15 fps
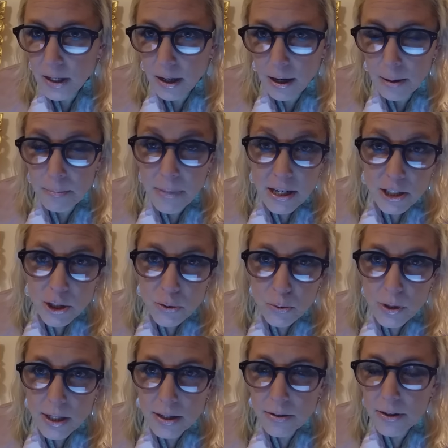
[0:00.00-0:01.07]
uh, mesh
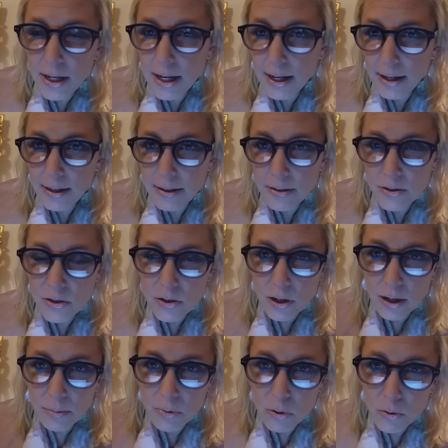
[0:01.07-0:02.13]
with and
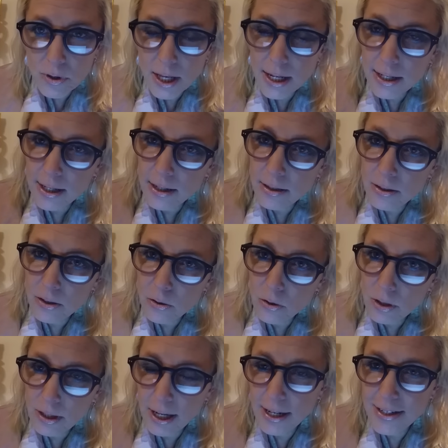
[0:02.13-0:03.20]
um, who they can
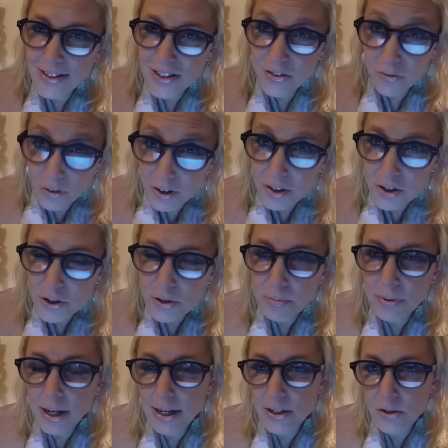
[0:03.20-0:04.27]
utilize for their
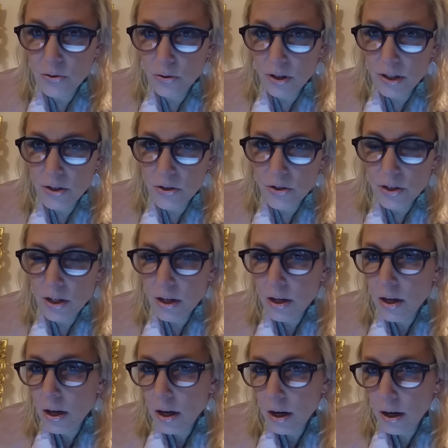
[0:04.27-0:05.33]
supply source,
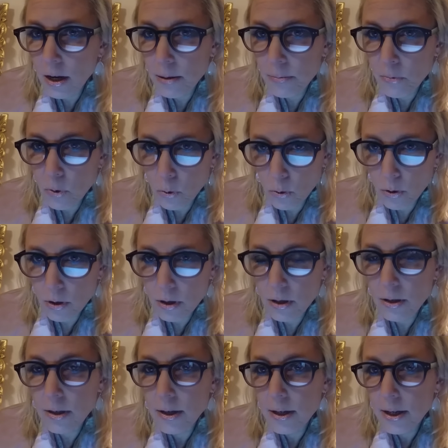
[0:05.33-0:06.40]
um,
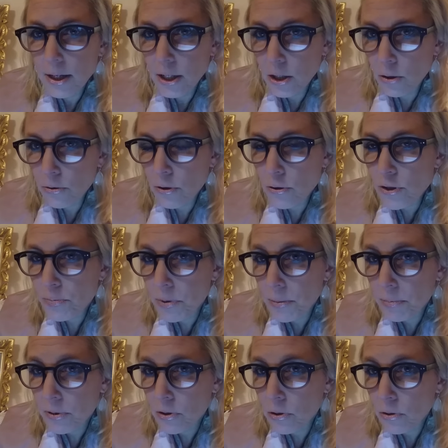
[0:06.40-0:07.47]
or you know those
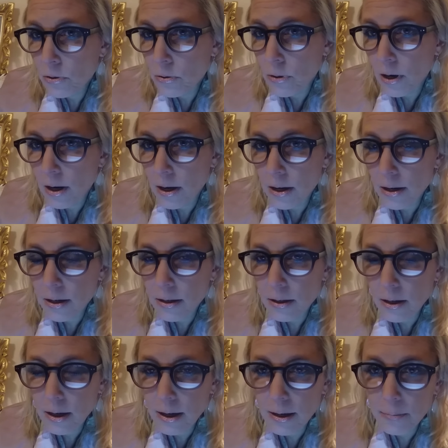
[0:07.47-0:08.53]
people who
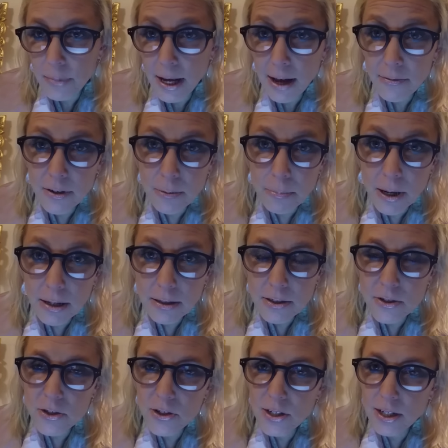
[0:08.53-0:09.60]
are um, have an
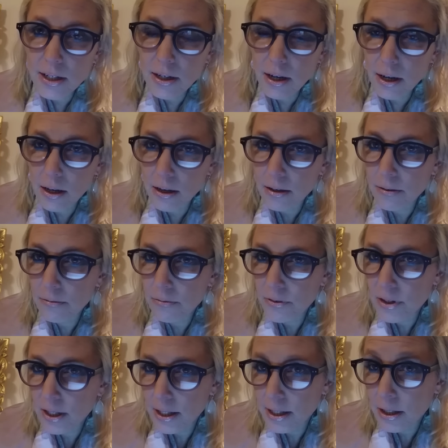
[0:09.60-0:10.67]
abundancy of
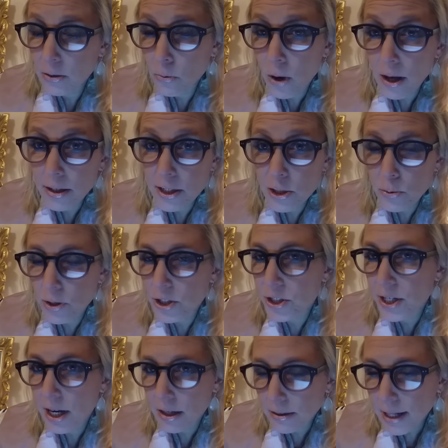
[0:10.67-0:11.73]
the qualities which
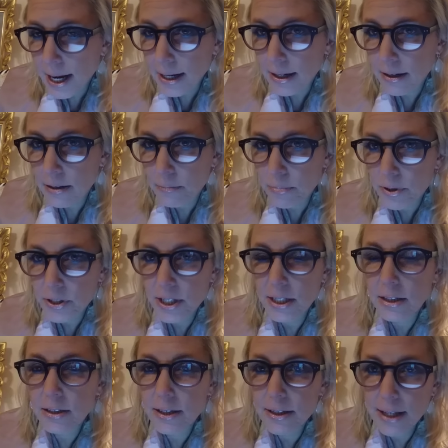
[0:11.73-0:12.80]
they are lacking,
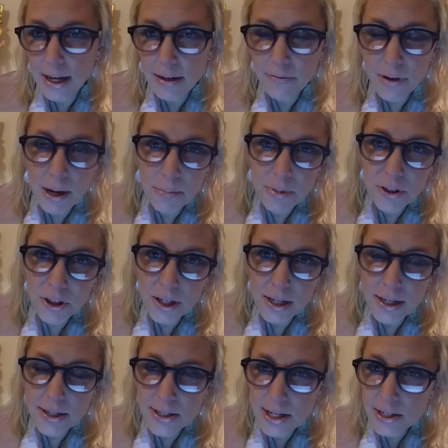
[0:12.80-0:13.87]
particularly that of
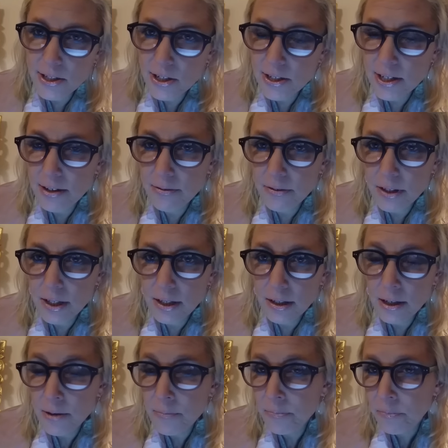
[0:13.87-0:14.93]
empathy,
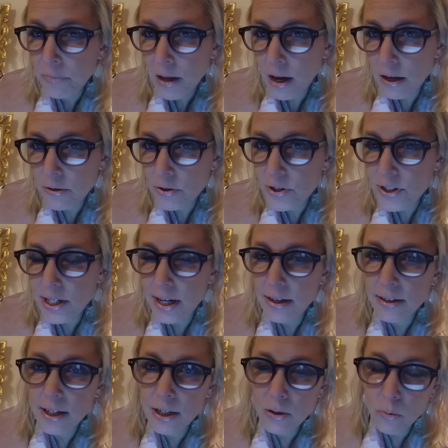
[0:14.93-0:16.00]
sensitivity,
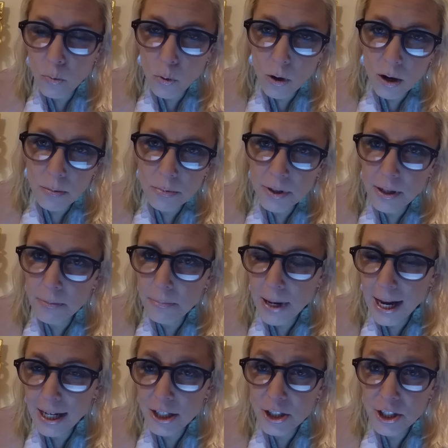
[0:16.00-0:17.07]
understanding, warmth,
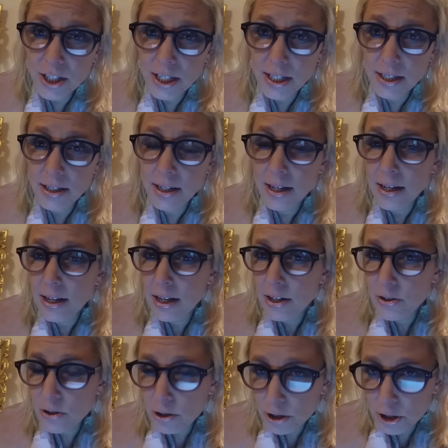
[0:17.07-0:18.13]
compassionate
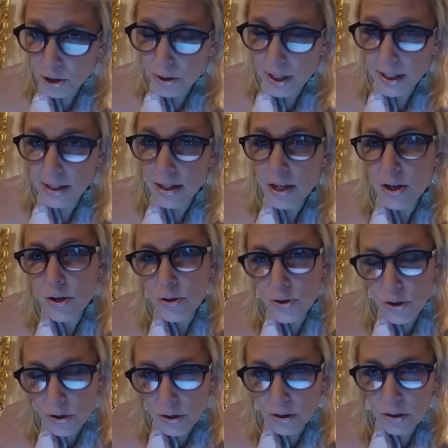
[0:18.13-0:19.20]
nurturing.
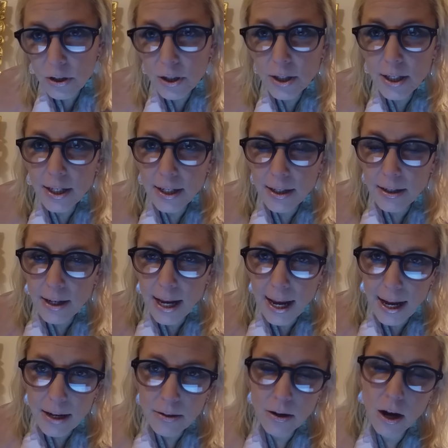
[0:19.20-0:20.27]
So they're looking
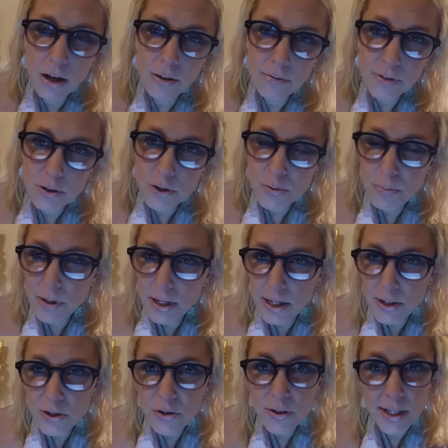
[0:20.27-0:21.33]
at all of those. But
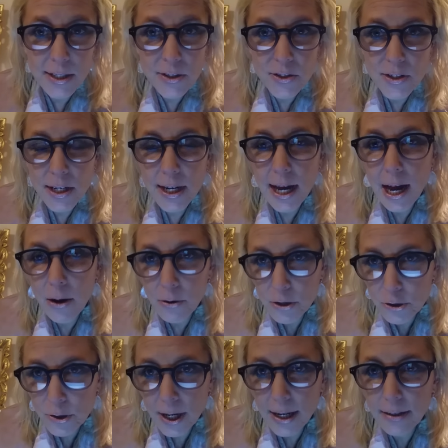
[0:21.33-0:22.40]
as you can see, how
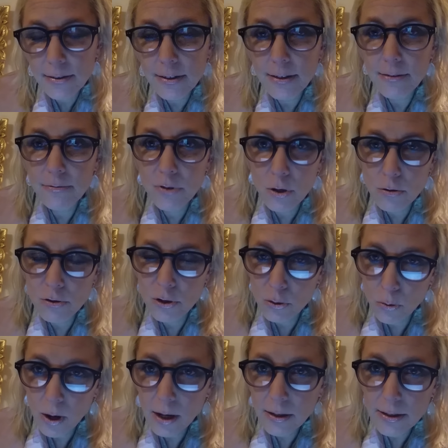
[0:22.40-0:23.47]
attractive those
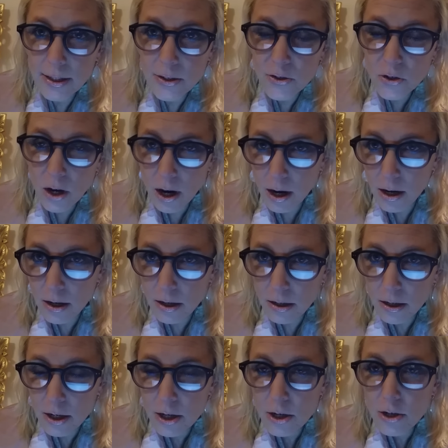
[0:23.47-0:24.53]
qualities
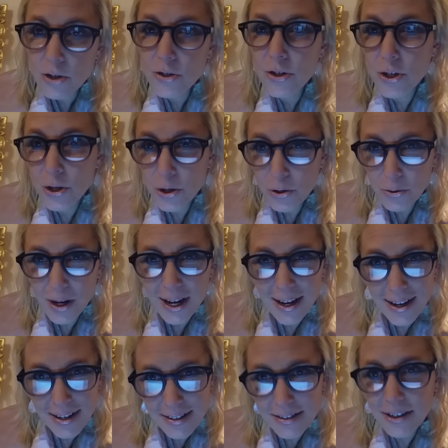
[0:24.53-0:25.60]
are to
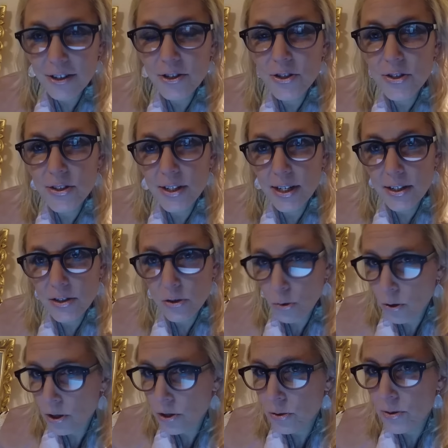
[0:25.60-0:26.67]
a narcissist
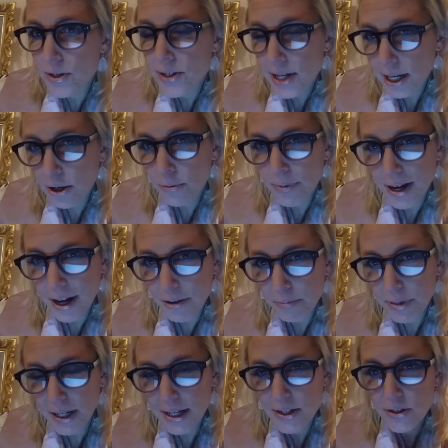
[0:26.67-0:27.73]
or to a psychopath
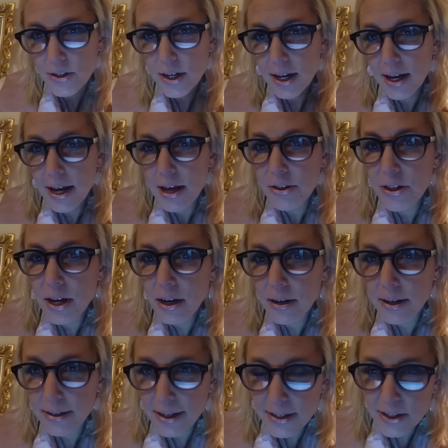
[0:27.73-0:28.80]
because they're,
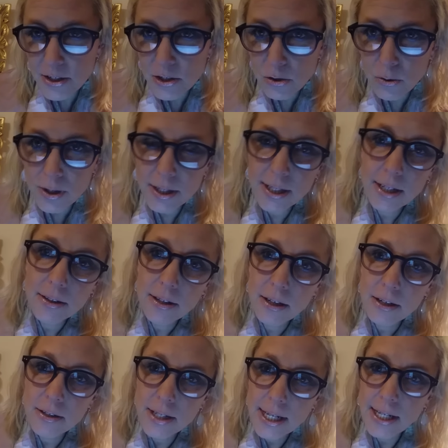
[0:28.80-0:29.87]
in essence, going to get
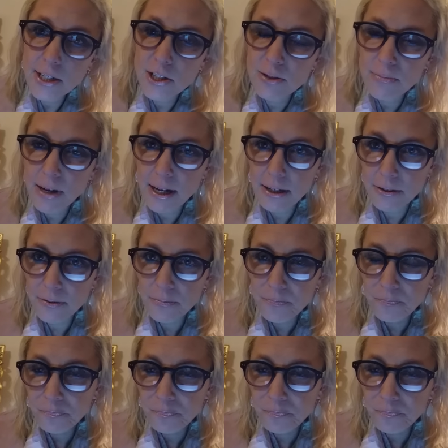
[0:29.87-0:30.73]
their needs met